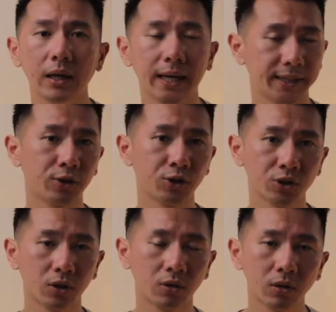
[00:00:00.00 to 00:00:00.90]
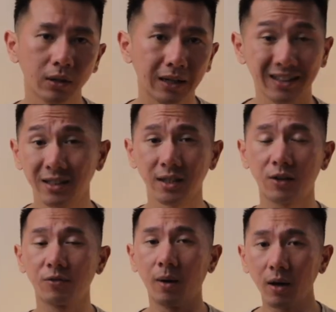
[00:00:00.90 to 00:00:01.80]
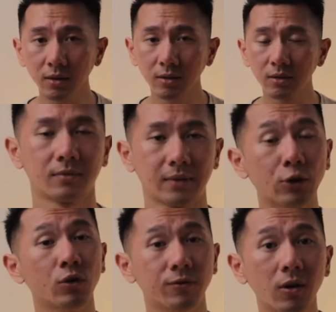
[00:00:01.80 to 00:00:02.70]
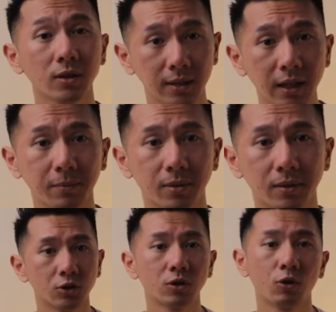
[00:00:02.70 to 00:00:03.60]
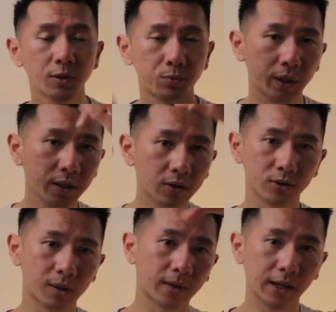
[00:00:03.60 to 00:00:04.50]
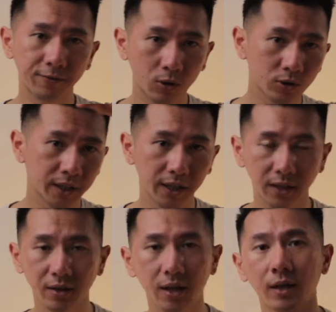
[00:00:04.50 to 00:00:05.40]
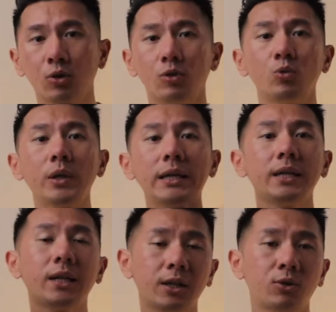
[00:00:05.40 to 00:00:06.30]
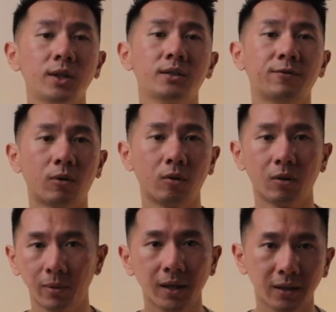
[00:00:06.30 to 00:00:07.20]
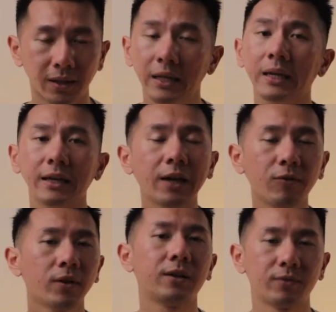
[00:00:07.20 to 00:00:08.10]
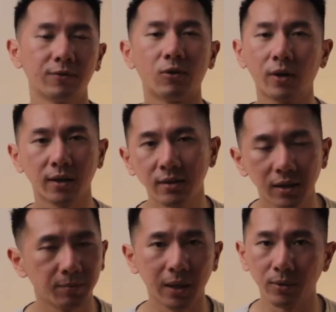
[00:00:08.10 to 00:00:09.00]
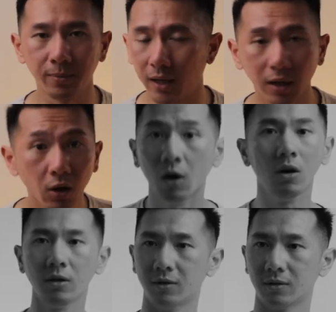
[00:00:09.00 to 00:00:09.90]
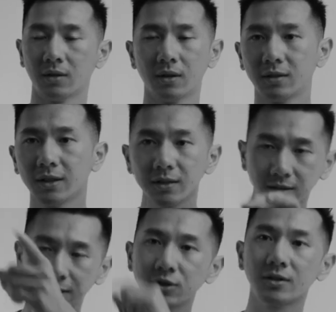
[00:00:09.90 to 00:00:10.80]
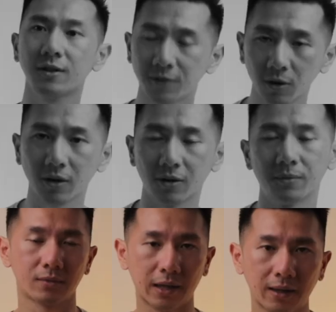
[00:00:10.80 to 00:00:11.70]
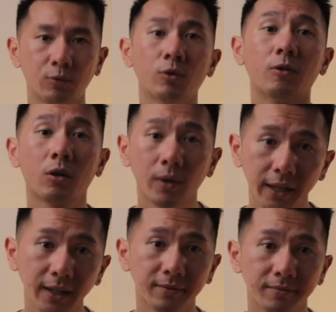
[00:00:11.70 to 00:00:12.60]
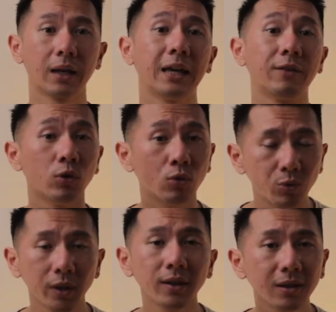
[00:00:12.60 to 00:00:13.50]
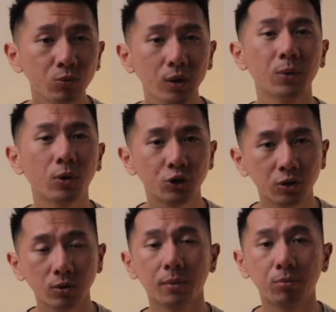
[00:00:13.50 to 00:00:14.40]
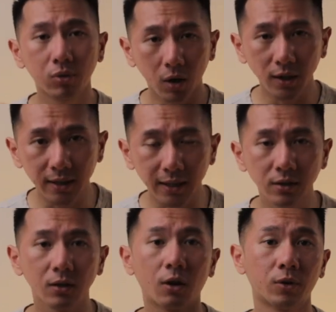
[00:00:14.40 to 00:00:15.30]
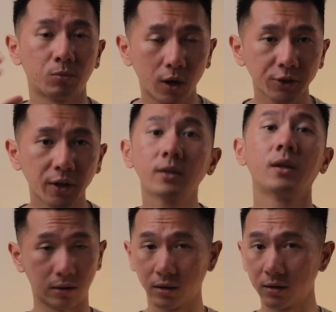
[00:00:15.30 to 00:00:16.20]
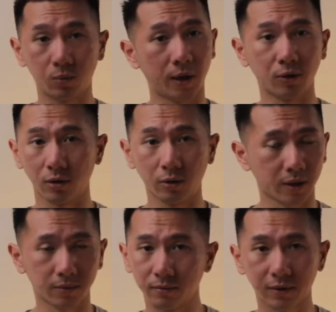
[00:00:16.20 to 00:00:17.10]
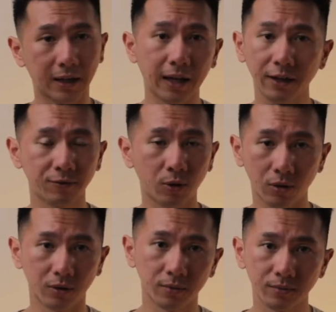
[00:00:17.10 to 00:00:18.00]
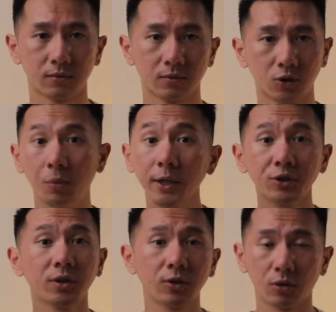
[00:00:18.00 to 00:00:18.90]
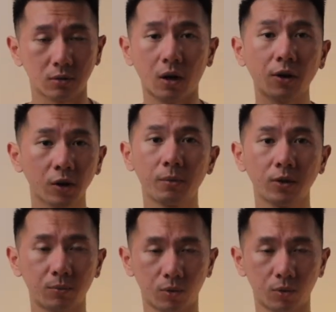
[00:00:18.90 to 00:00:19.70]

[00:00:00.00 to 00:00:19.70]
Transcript: and then you show another set of mocks they could fall asleep. So sprinkle some live photos here and there could really increase the followability. Even if they're falling asleep, they would be like, Oh, this is interesting photo. Then they will follow again. If you really, really want to show some process of your projects, this is where you do it, the live photo. So make sure you document your